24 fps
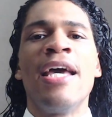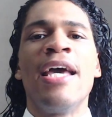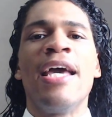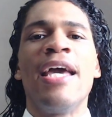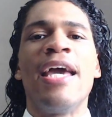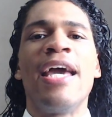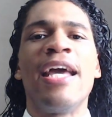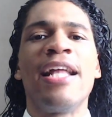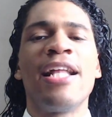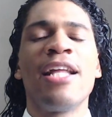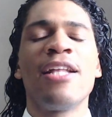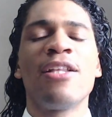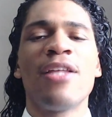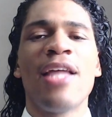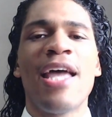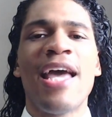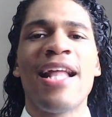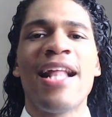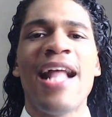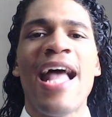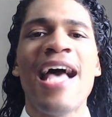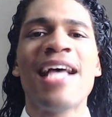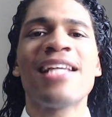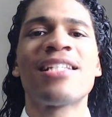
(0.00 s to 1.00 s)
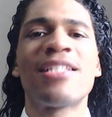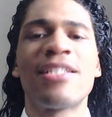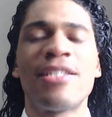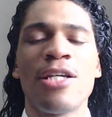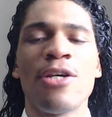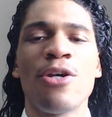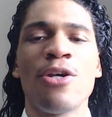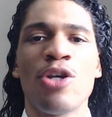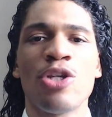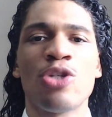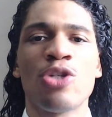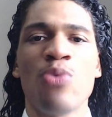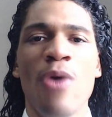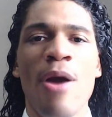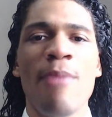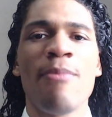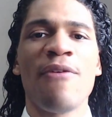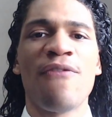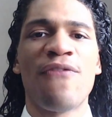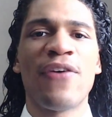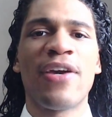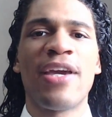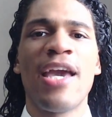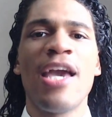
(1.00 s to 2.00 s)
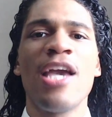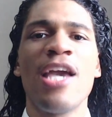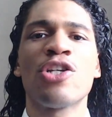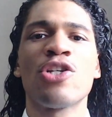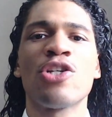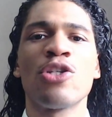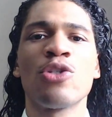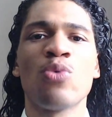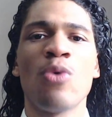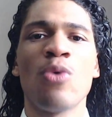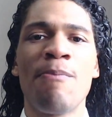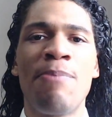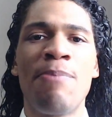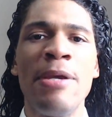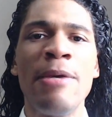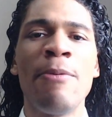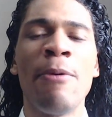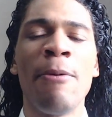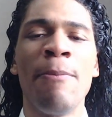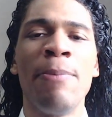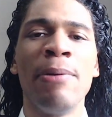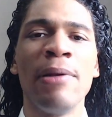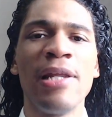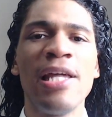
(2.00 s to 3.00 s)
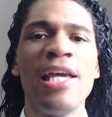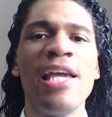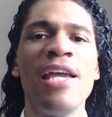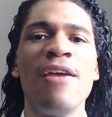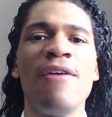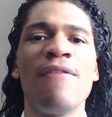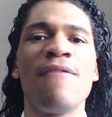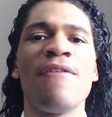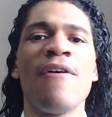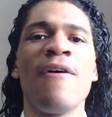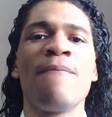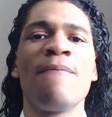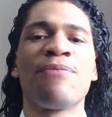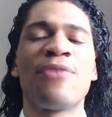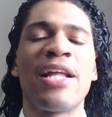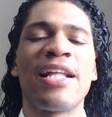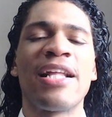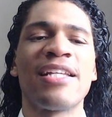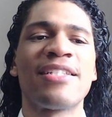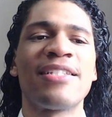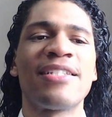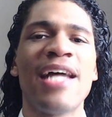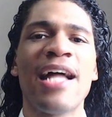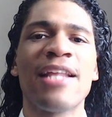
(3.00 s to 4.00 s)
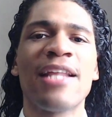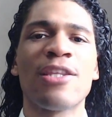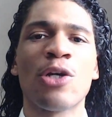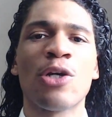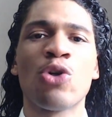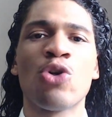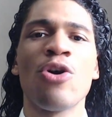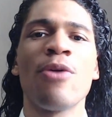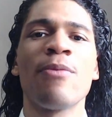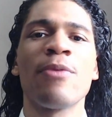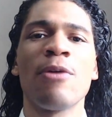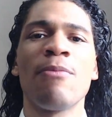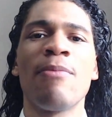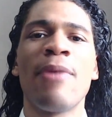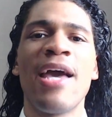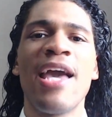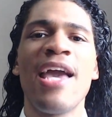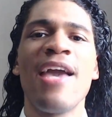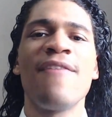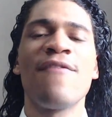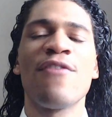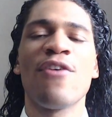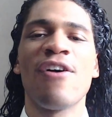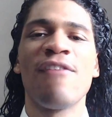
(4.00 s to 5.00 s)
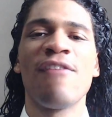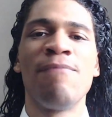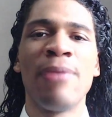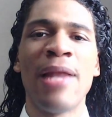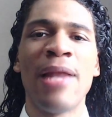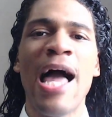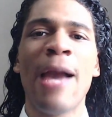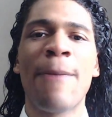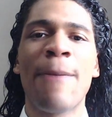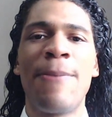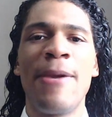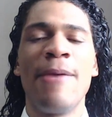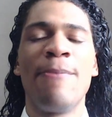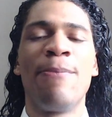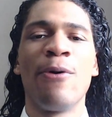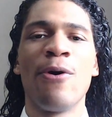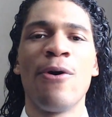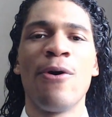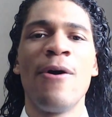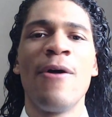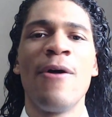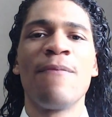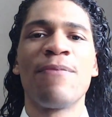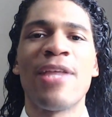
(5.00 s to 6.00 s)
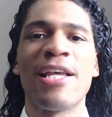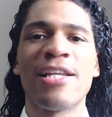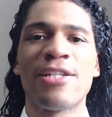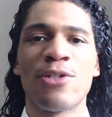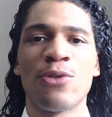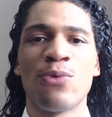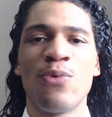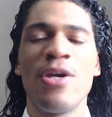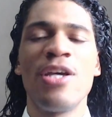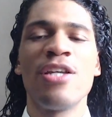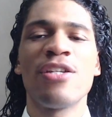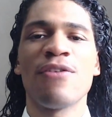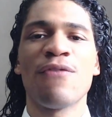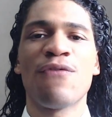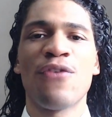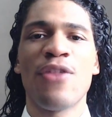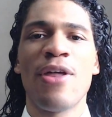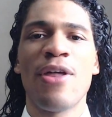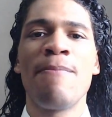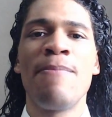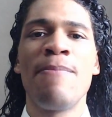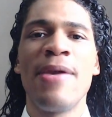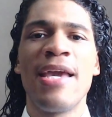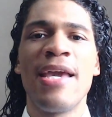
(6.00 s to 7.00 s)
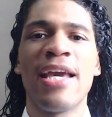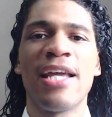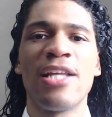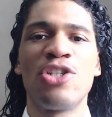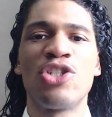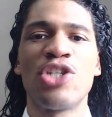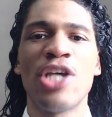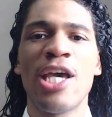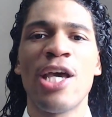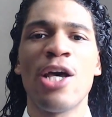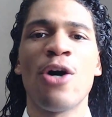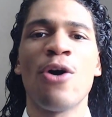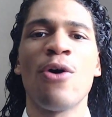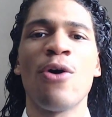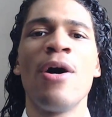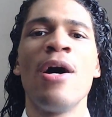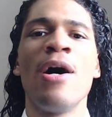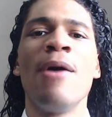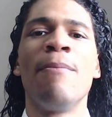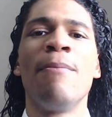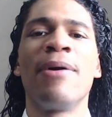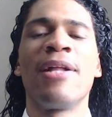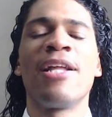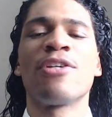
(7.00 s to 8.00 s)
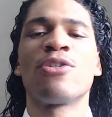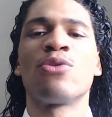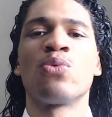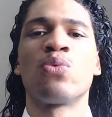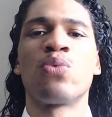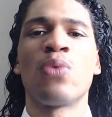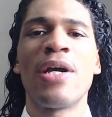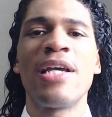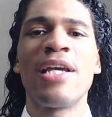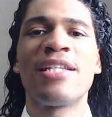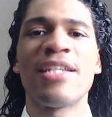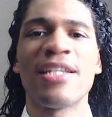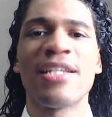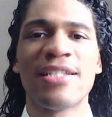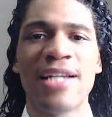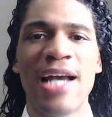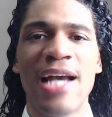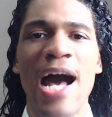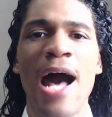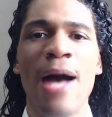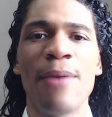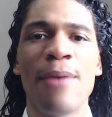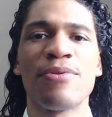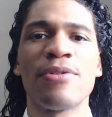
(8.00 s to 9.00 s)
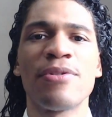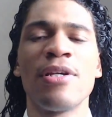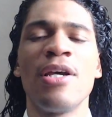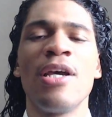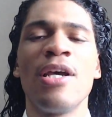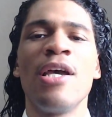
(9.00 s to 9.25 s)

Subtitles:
And it has serious ramifications when people believe that it's not the criminal behavior of black people that's the reason for them being in jail, but it's racist cops.